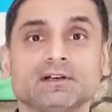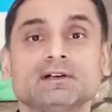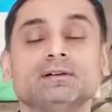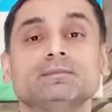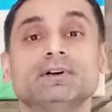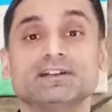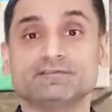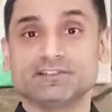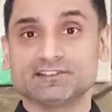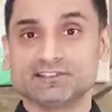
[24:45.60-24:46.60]
But if
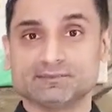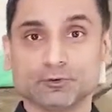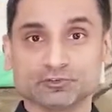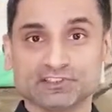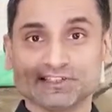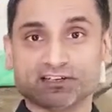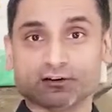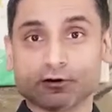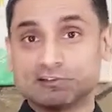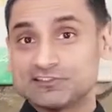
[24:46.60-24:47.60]
it's mostly a
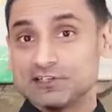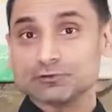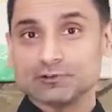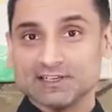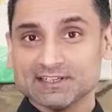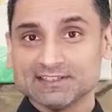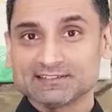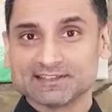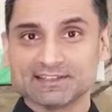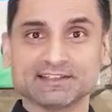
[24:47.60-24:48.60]
horizontal line,
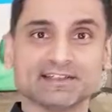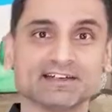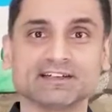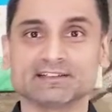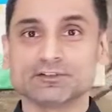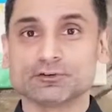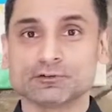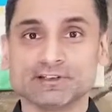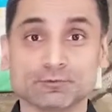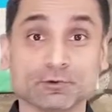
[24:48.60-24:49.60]
then you're in
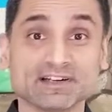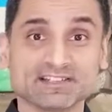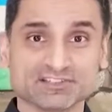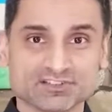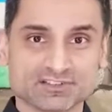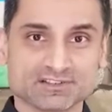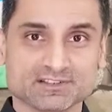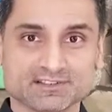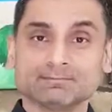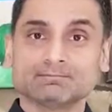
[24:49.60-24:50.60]
a range.
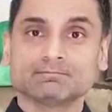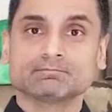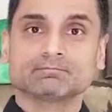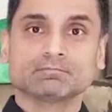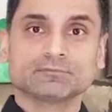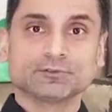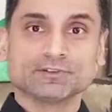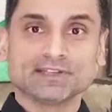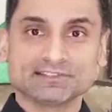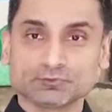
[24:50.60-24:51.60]
So
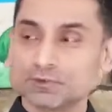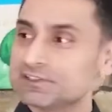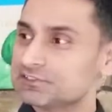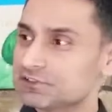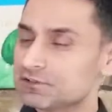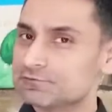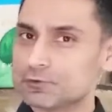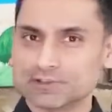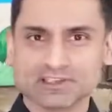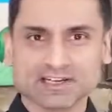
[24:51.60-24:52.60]
that's what it's good for,
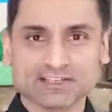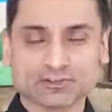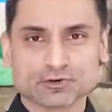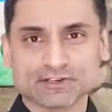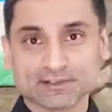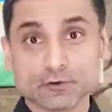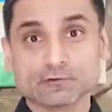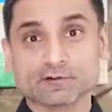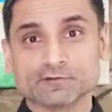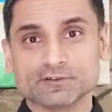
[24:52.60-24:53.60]
the line chart, an
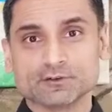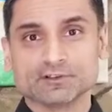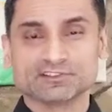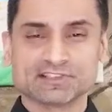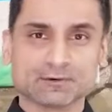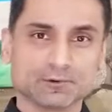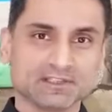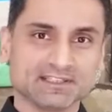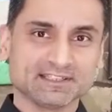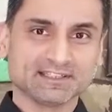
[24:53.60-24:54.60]
overview. It's not
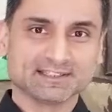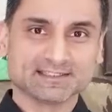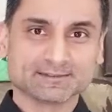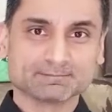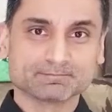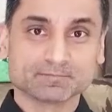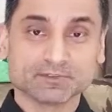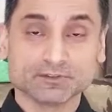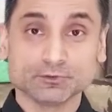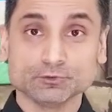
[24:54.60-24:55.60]
really
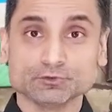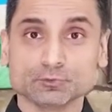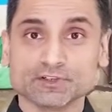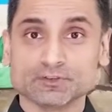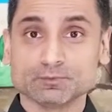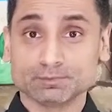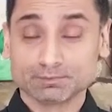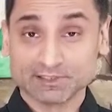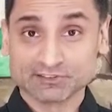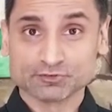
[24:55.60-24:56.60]
used when you
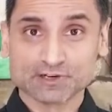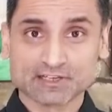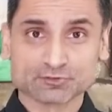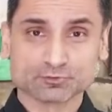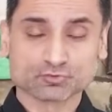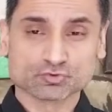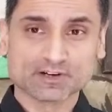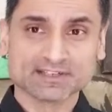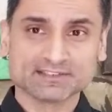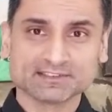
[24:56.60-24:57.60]
place your actual
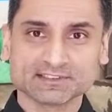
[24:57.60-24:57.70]
trades,